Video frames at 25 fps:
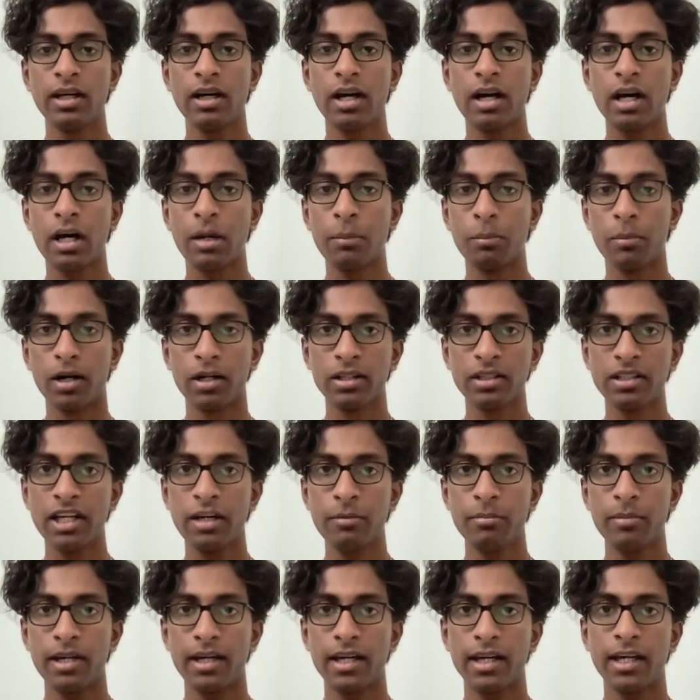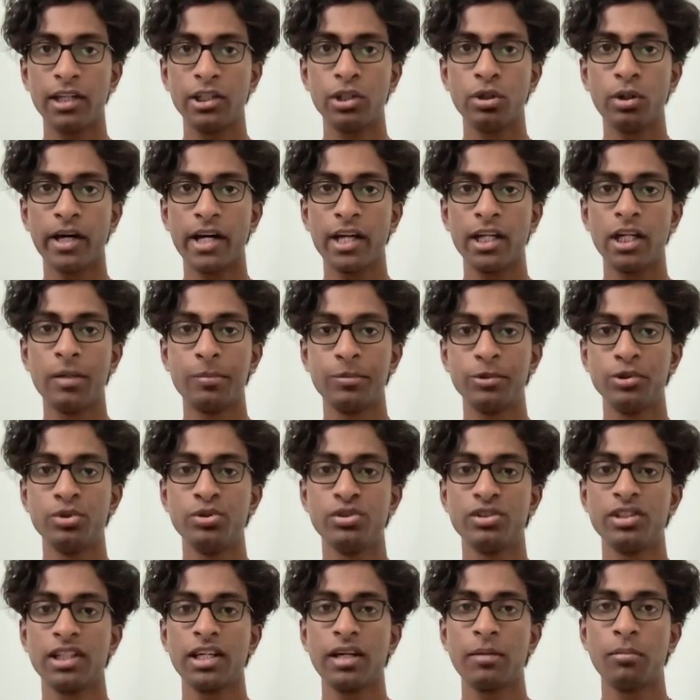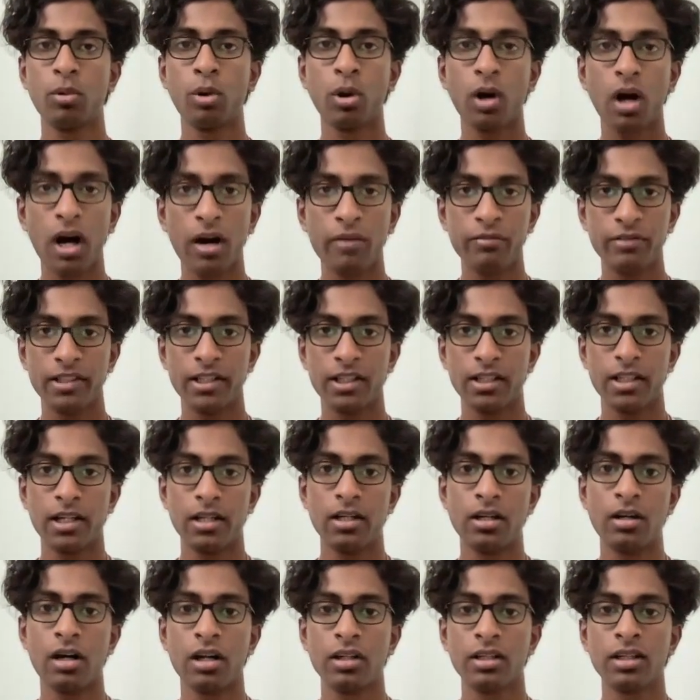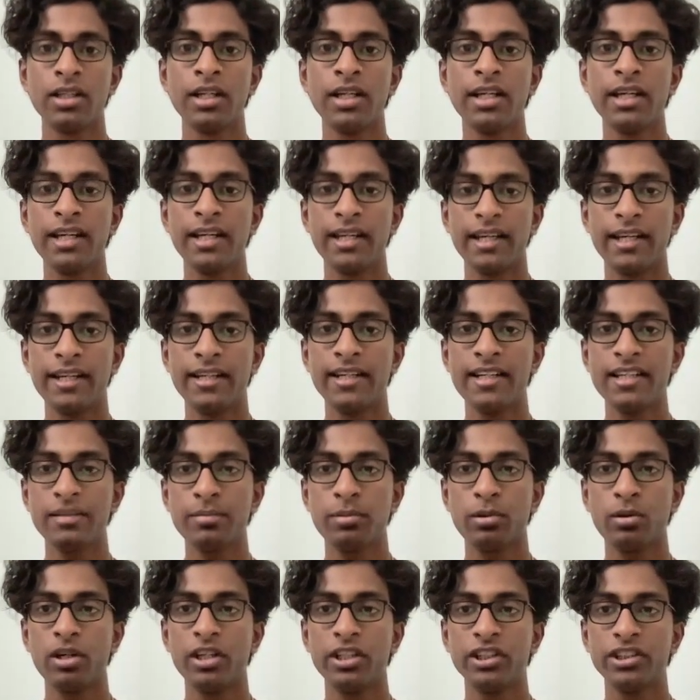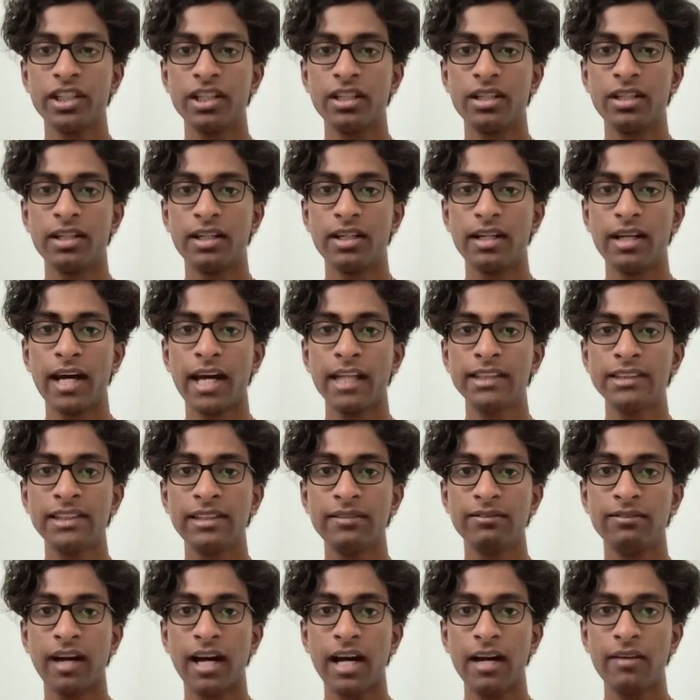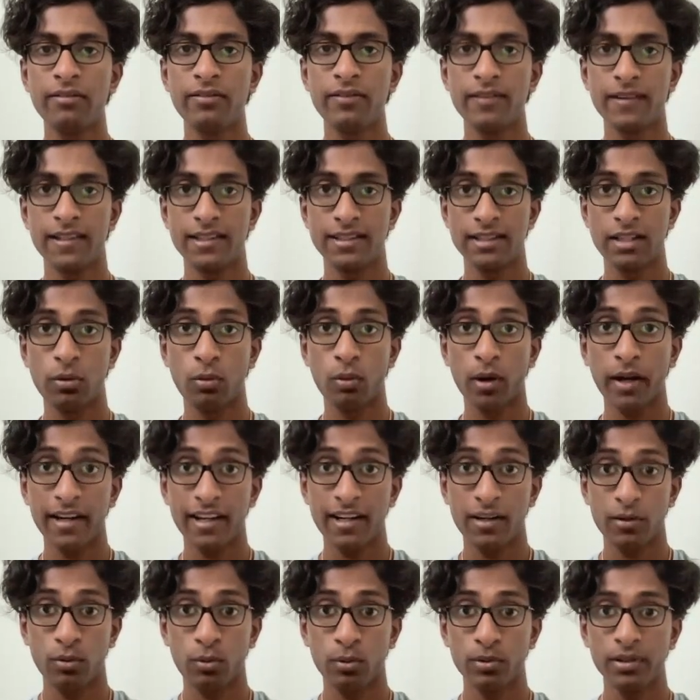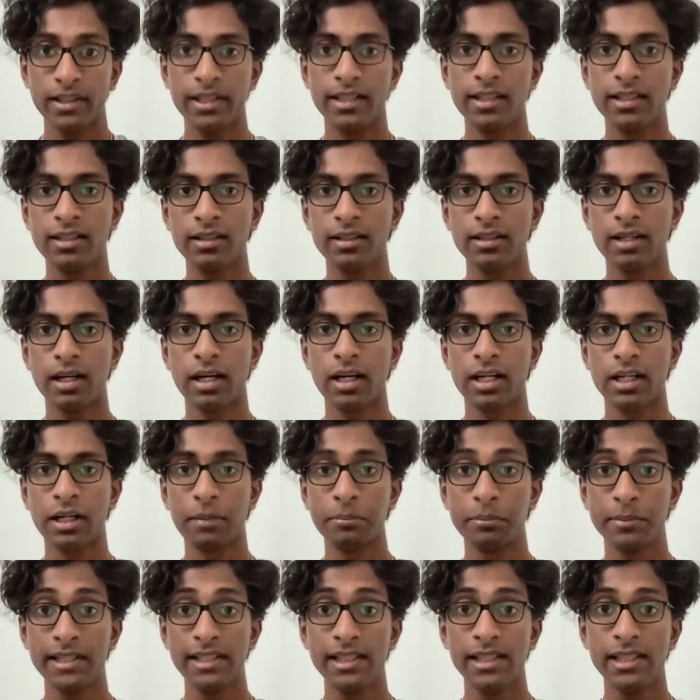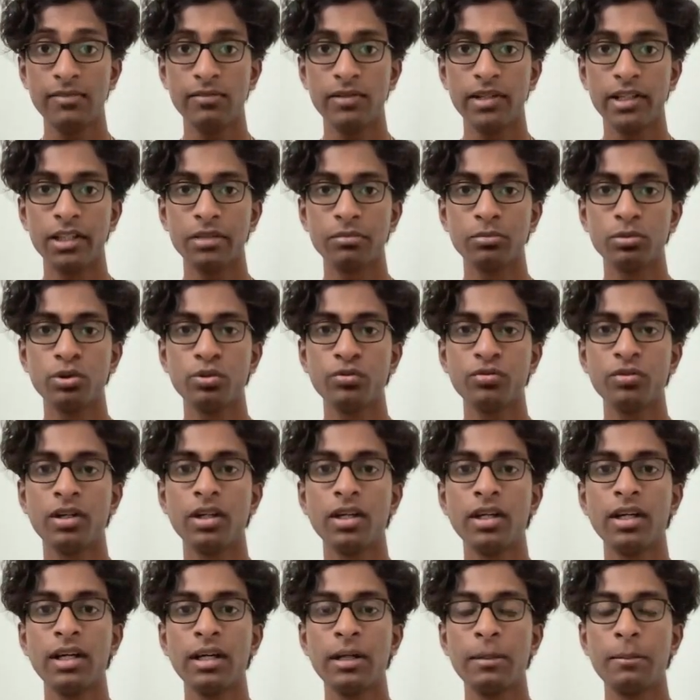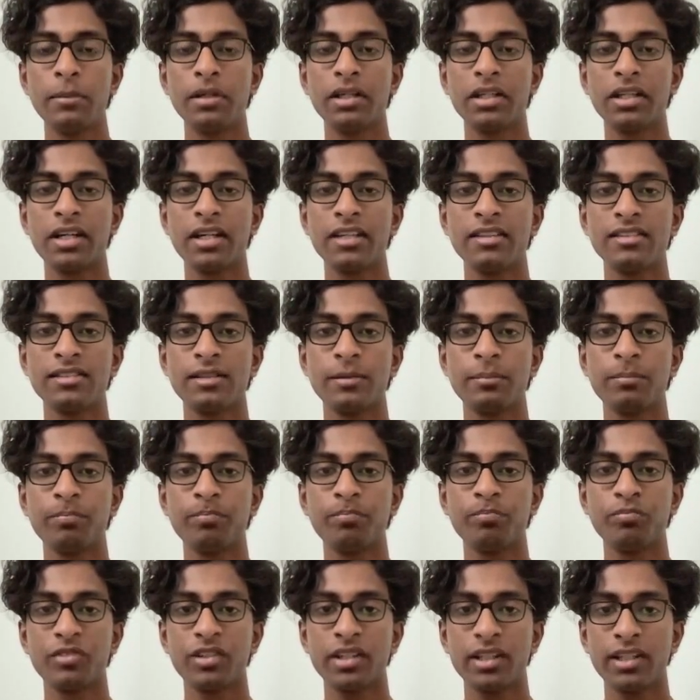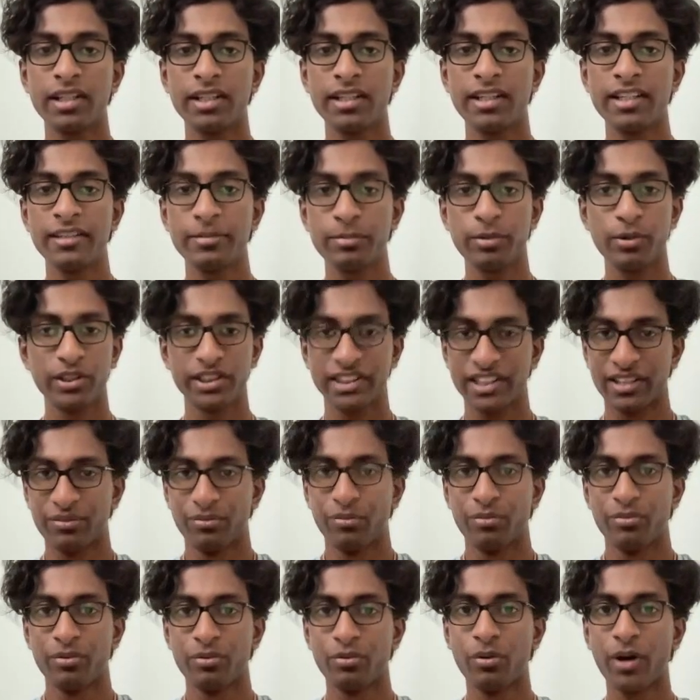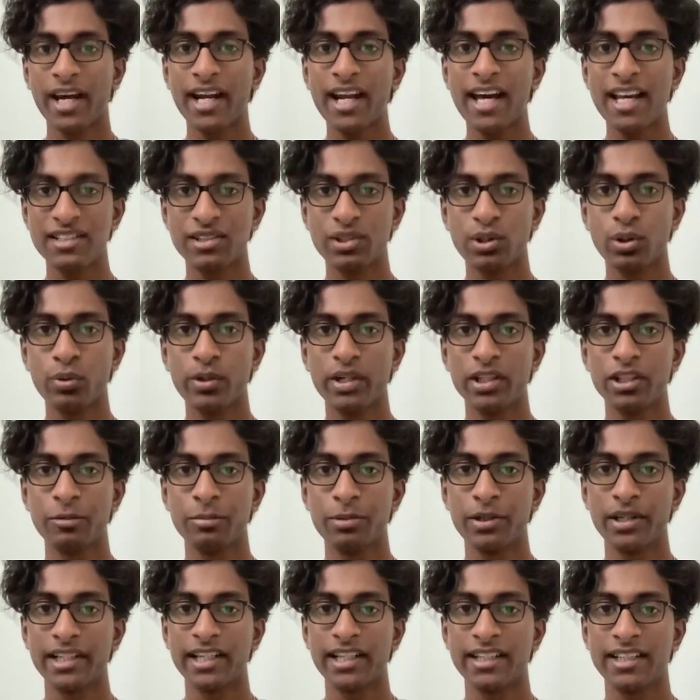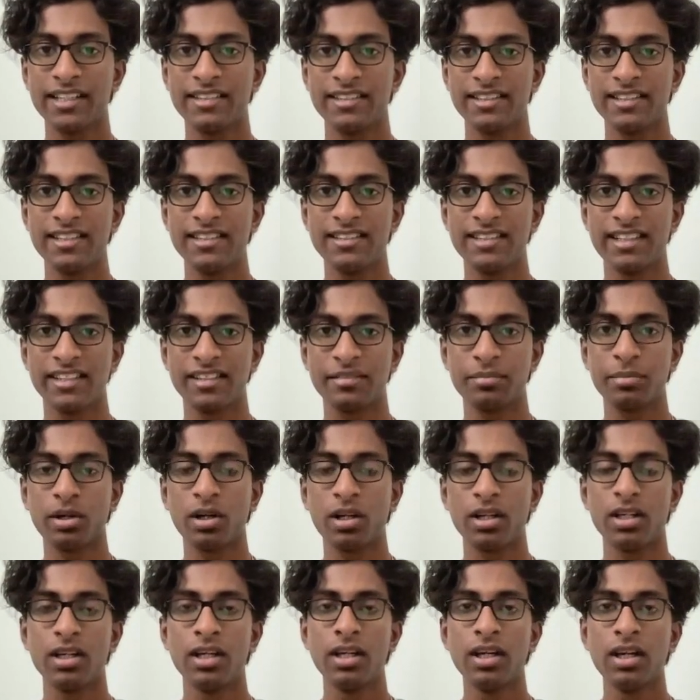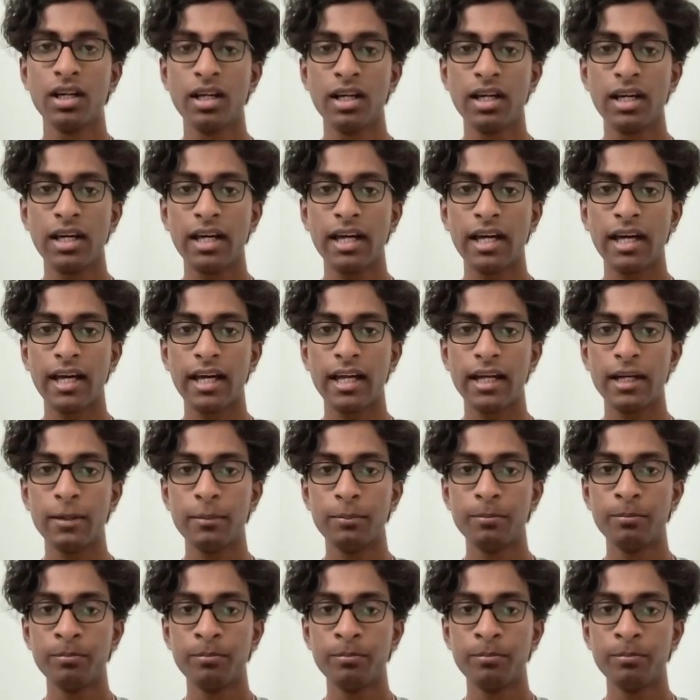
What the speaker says: among them and you'll end up choosing it more often than not. In this position, knight g5 is the one and only completely winning move, because in this position white has no way to protect his e6 pawn, and